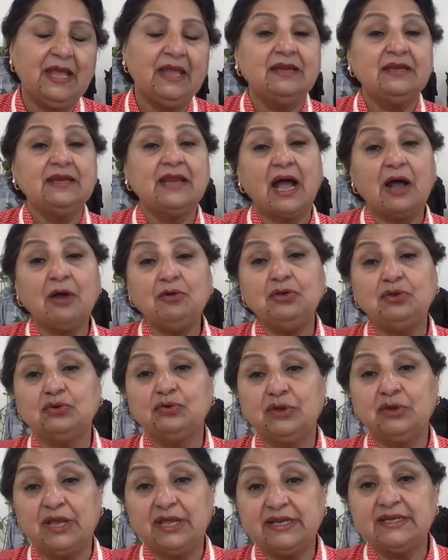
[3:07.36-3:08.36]
Now,
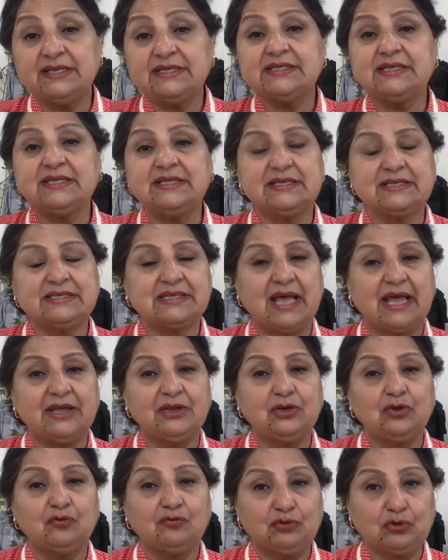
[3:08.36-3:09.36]
Uranus in the
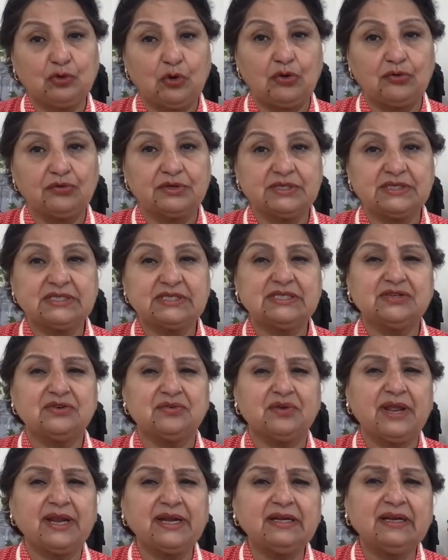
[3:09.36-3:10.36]
sign of Taurus
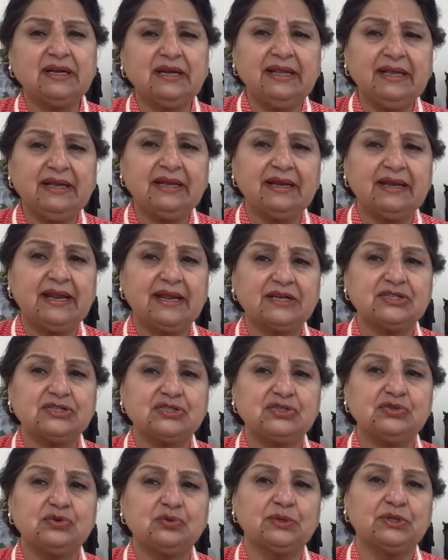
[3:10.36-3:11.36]
directly
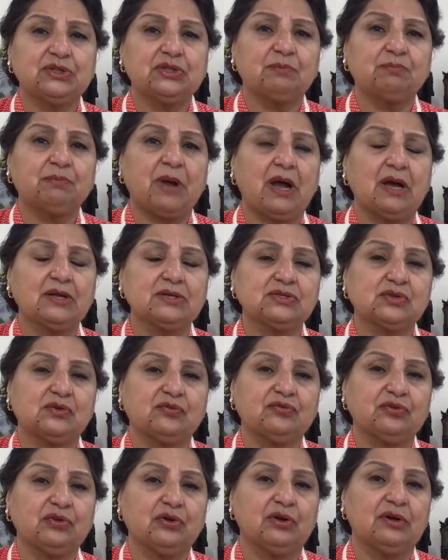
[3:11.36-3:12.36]
connects you with the powers
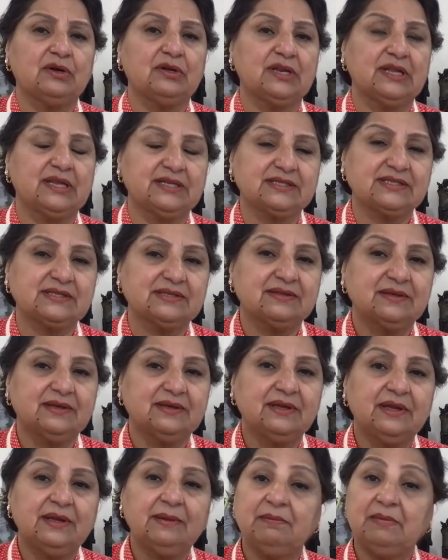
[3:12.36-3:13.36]
of your earnings,
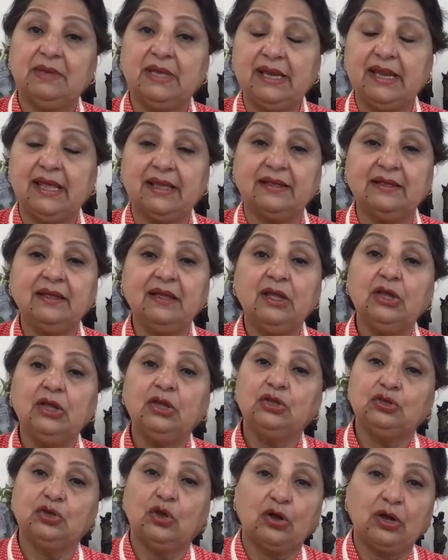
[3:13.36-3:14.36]
meaning
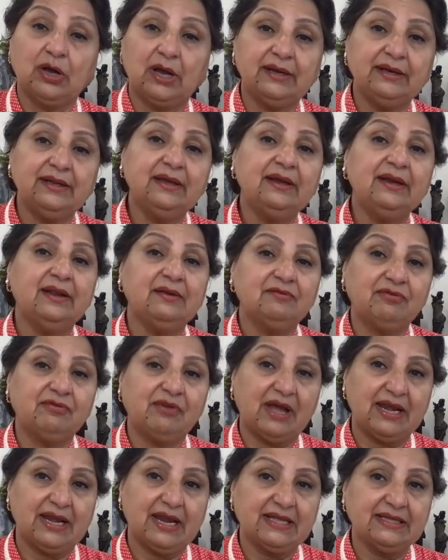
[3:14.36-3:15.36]
your career and
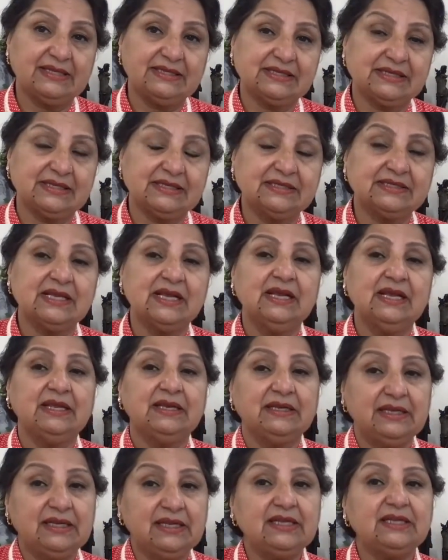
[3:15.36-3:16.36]
finances
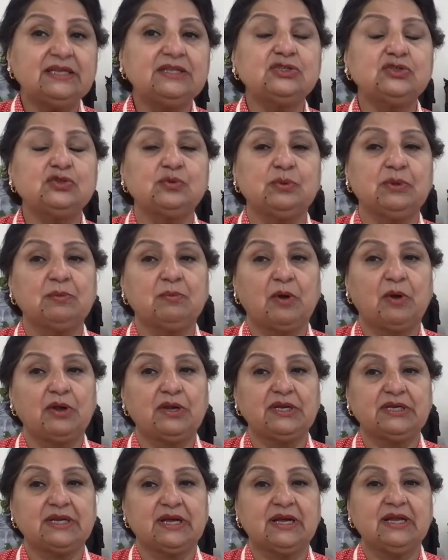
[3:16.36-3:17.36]
needs to be
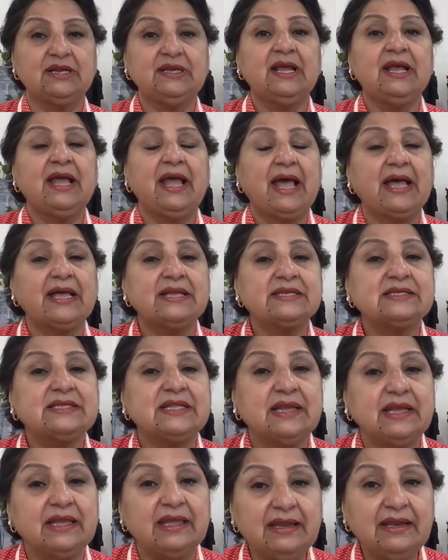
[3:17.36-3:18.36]
monitored as
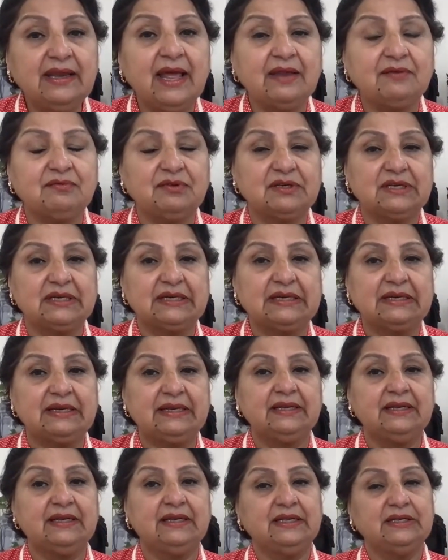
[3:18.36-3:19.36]
they
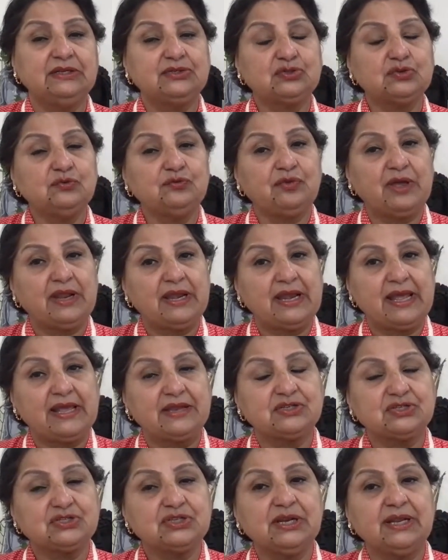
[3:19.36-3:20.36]
inadvertently lead to
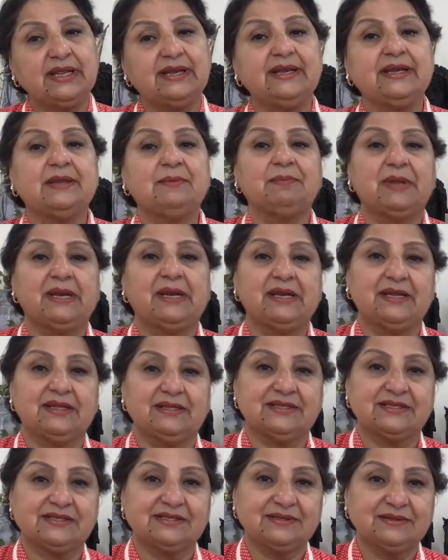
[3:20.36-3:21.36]
financial
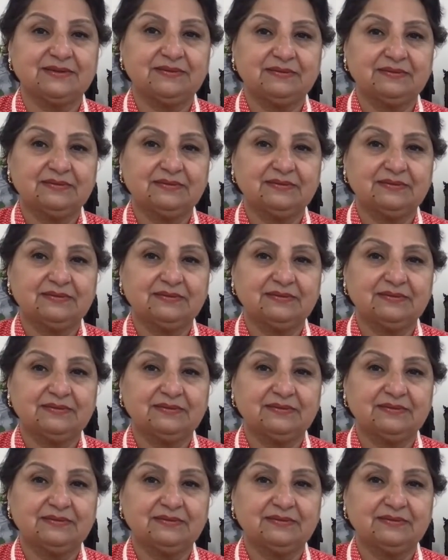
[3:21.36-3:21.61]
independence.